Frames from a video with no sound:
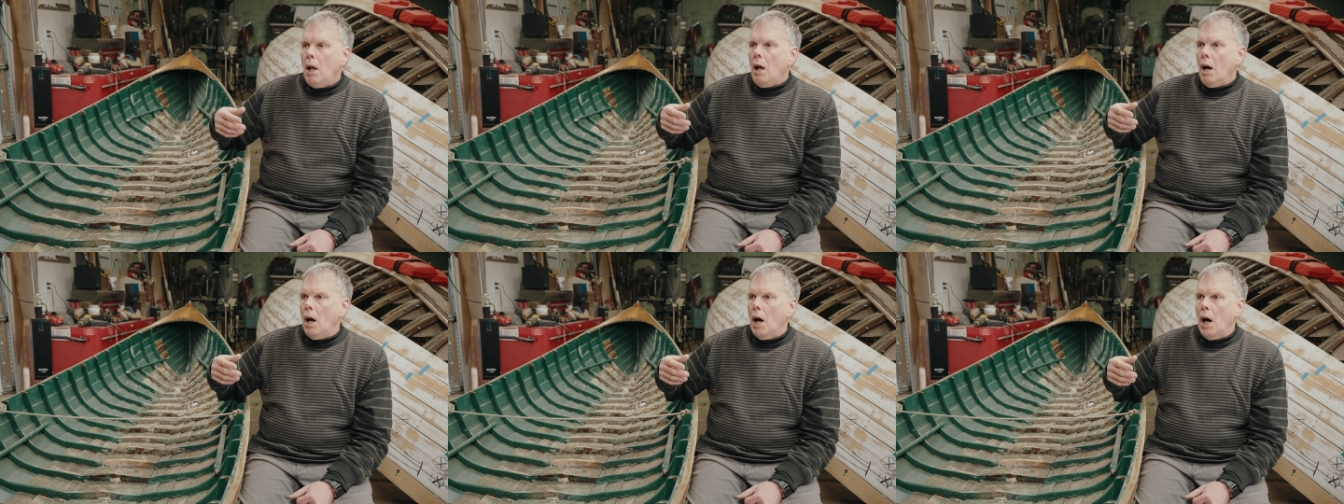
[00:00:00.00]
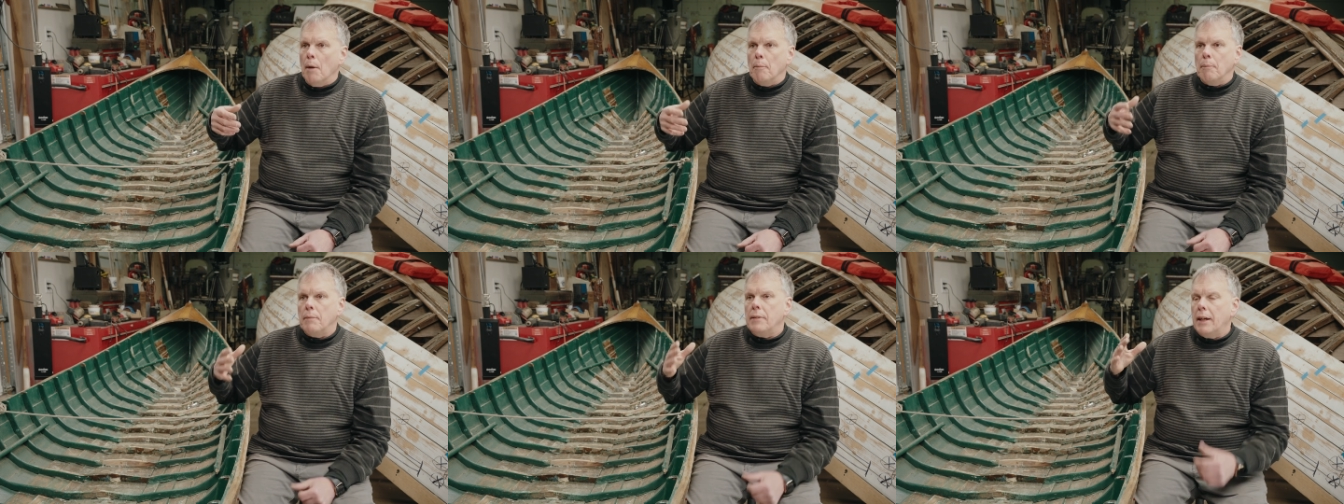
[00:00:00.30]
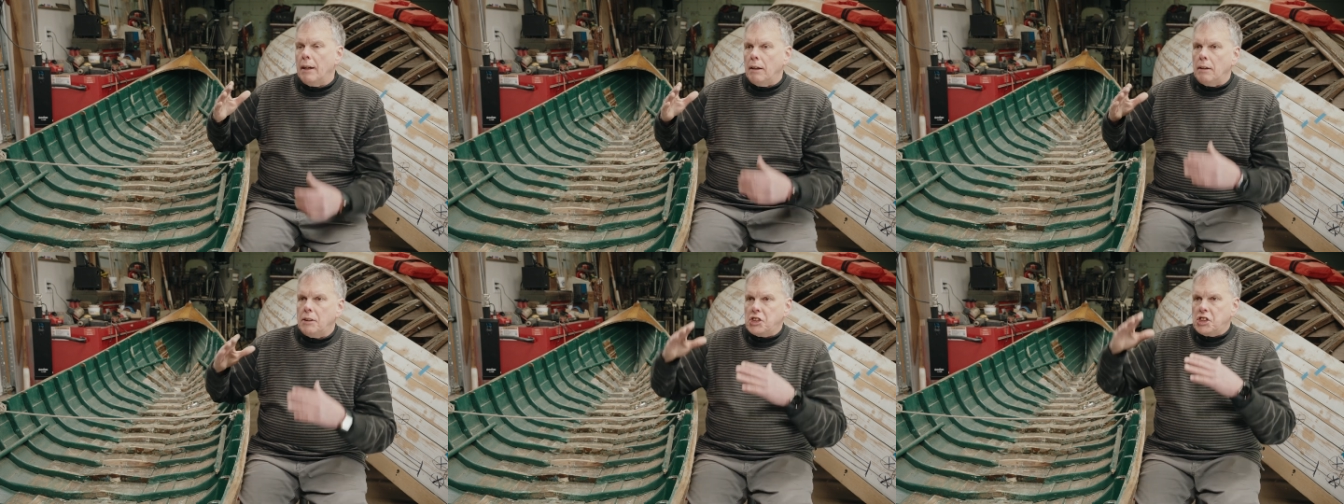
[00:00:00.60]

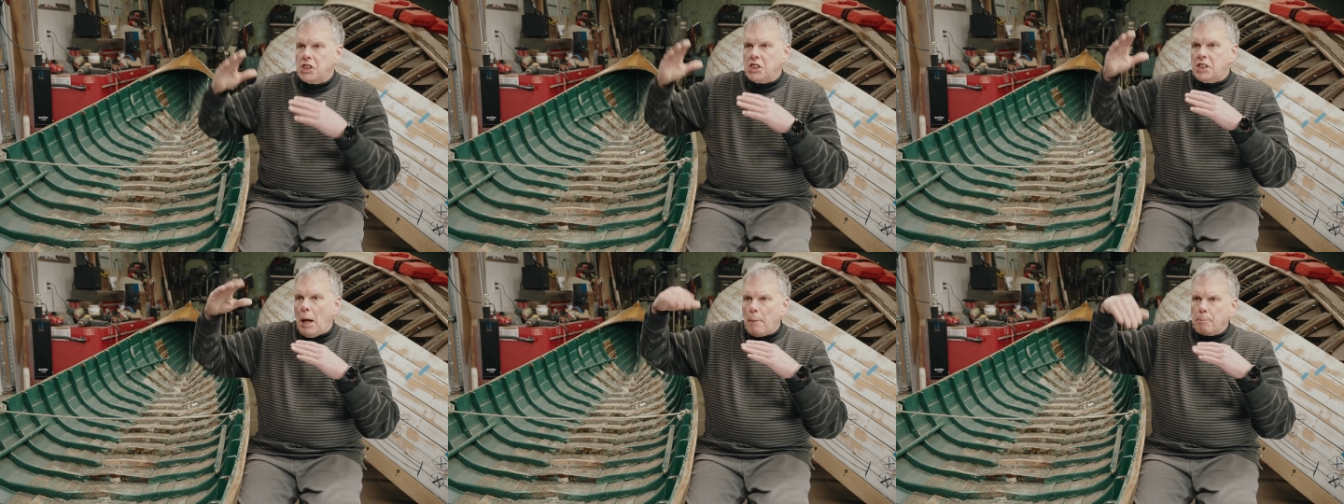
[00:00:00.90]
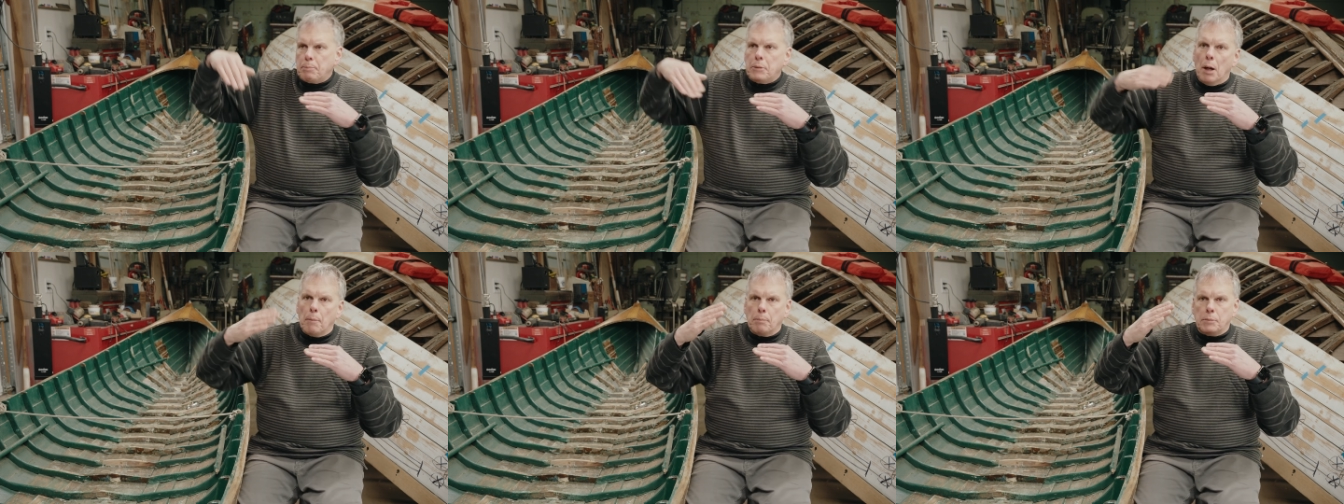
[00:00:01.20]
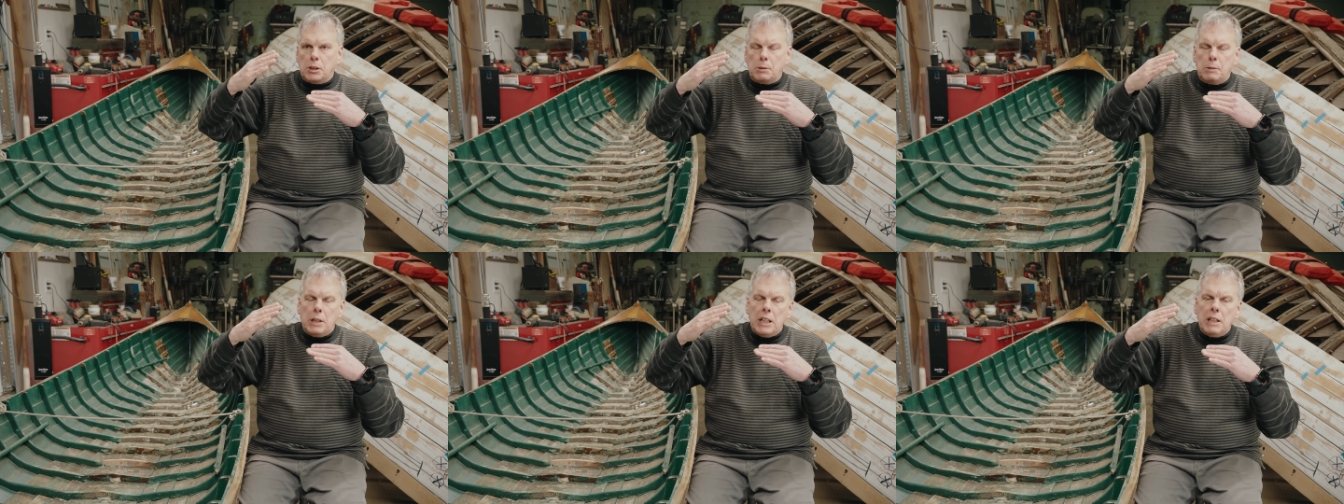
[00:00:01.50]
that stepped up
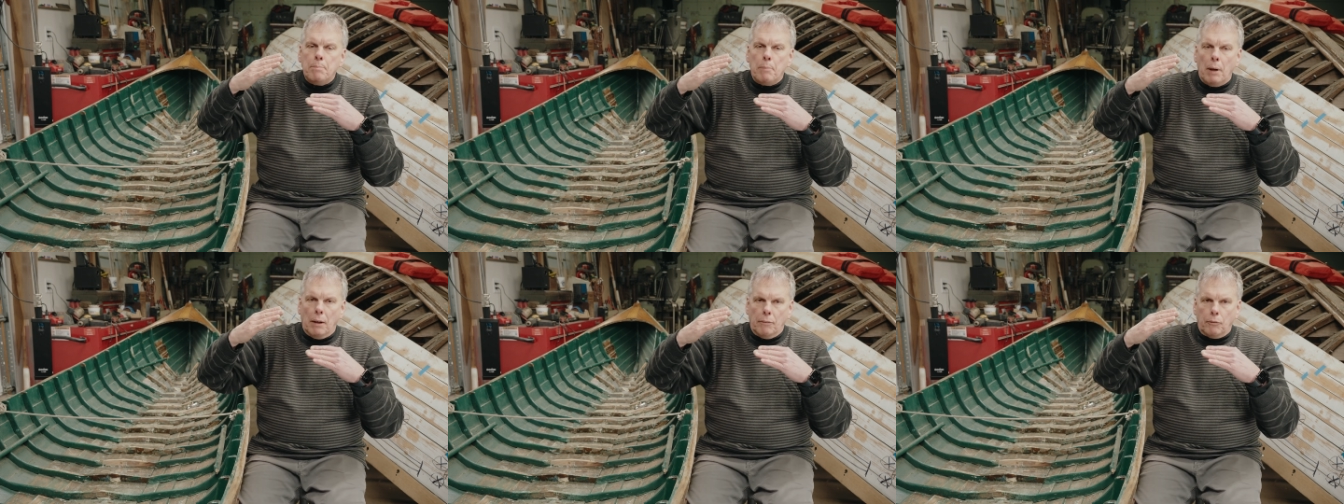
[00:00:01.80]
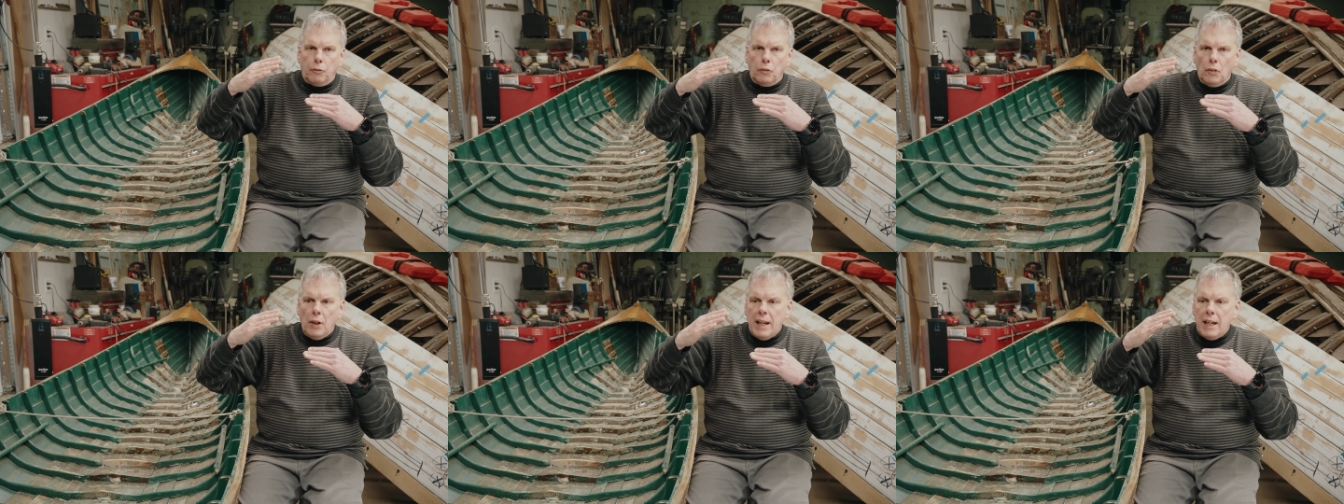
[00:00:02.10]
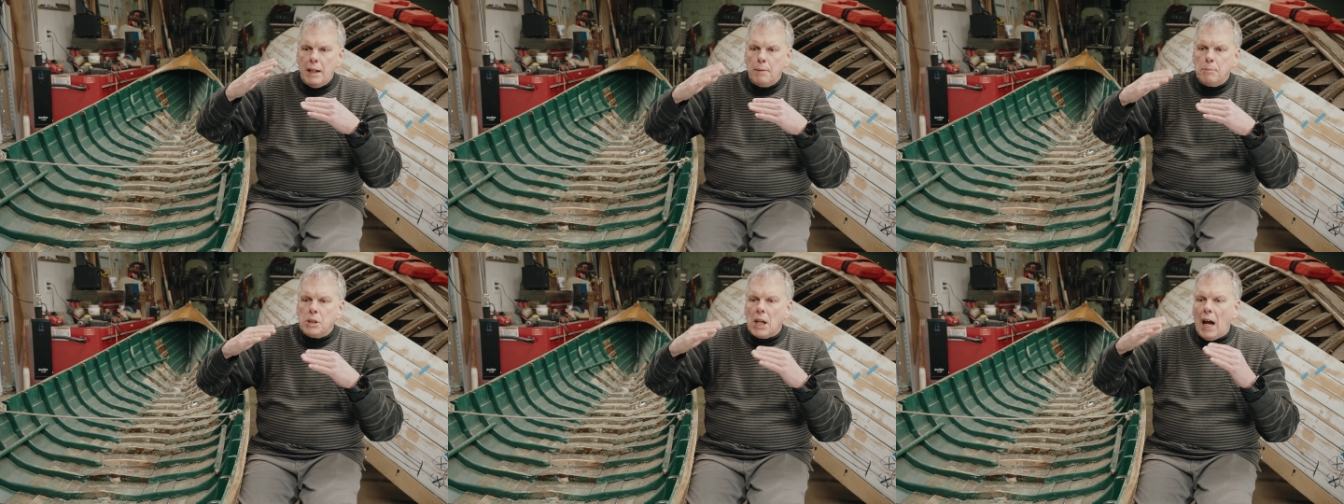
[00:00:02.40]
steam bent
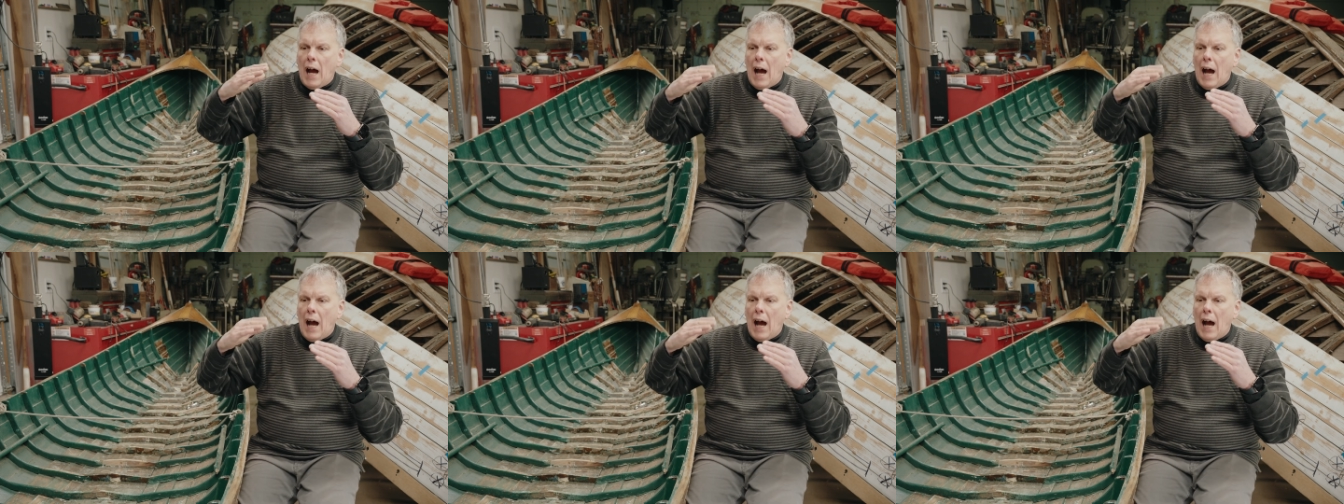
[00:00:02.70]
frames